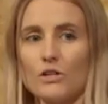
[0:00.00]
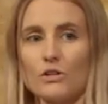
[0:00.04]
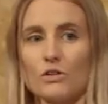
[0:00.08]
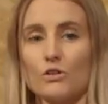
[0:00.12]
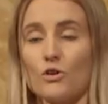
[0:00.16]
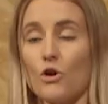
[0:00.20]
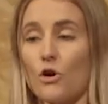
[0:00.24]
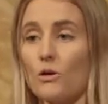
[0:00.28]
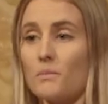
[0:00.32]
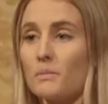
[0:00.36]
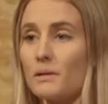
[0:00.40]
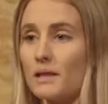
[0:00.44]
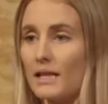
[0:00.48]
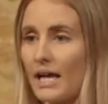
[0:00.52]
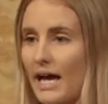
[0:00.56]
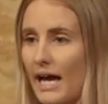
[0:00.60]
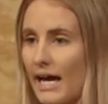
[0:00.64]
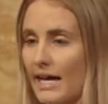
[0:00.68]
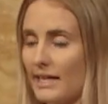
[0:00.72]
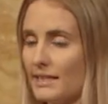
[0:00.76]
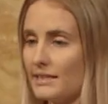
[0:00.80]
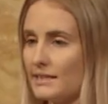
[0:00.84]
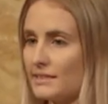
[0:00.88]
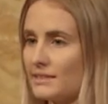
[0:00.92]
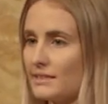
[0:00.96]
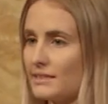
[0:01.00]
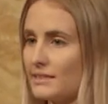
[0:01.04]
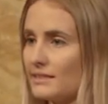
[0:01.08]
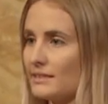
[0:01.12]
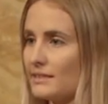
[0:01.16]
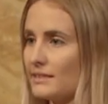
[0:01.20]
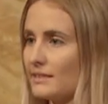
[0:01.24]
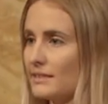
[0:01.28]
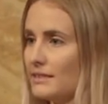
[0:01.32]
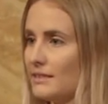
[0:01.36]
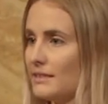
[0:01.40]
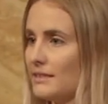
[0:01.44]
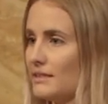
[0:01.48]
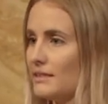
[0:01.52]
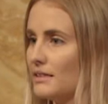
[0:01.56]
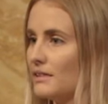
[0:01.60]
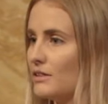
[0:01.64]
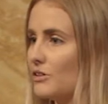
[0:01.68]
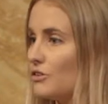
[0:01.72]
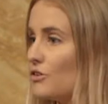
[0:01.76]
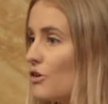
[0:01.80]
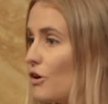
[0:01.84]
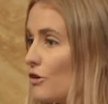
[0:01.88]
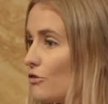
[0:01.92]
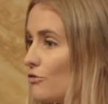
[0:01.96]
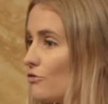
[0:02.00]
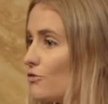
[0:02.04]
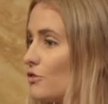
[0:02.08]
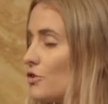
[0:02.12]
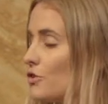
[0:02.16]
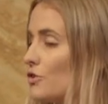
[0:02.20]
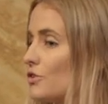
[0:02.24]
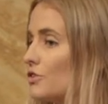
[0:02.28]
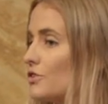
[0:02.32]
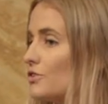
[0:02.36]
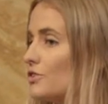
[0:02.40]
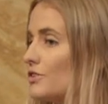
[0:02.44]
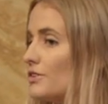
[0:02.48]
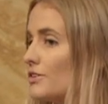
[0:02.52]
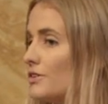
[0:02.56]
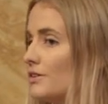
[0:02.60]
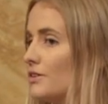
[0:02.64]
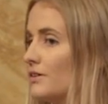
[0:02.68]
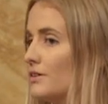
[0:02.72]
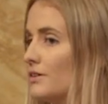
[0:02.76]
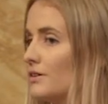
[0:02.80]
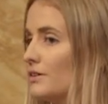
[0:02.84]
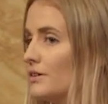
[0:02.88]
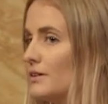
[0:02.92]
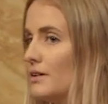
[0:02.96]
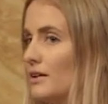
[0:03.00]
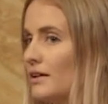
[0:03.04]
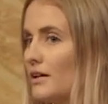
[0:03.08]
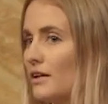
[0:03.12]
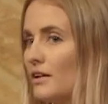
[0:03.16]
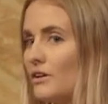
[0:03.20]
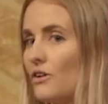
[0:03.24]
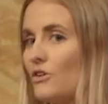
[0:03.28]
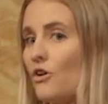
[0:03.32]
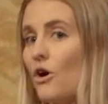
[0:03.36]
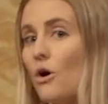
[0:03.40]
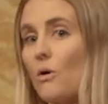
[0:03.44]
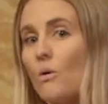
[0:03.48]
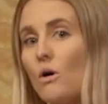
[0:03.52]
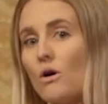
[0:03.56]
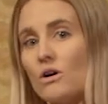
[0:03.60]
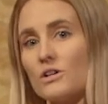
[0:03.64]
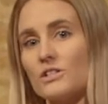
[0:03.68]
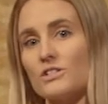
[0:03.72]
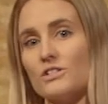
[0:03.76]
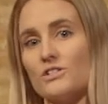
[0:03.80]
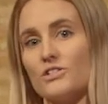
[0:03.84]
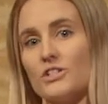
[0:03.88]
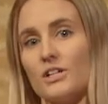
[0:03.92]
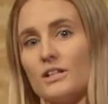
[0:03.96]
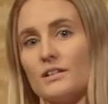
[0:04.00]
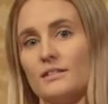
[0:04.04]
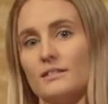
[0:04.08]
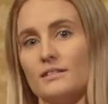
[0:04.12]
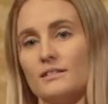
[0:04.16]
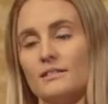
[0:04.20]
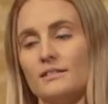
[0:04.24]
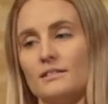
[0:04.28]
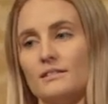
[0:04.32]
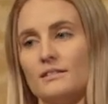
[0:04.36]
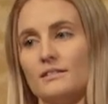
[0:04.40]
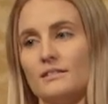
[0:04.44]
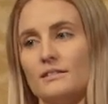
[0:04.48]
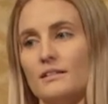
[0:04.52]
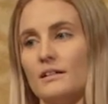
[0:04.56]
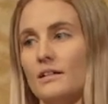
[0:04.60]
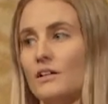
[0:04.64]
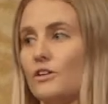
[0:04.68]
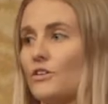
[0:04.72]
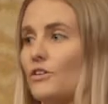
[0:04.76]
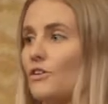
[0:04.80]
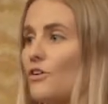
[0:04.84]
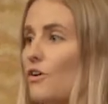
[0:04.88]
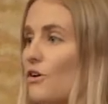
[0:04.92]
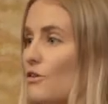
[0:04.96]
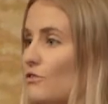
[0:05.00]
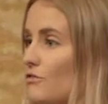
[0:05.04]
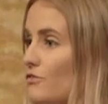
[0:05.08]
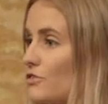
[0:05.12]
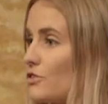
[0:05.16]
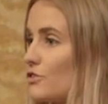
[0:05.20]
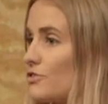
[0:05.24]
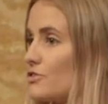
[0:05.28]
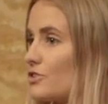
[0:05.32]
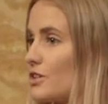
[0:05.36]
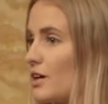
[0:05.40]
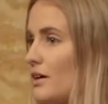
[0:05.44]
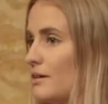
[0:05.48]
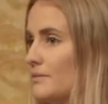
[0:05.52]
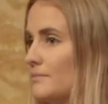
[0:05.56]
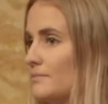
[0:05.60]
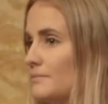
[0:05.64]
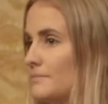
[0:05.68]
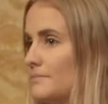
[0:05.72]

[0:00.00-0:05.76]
No plants, no food, no oxygen, no future.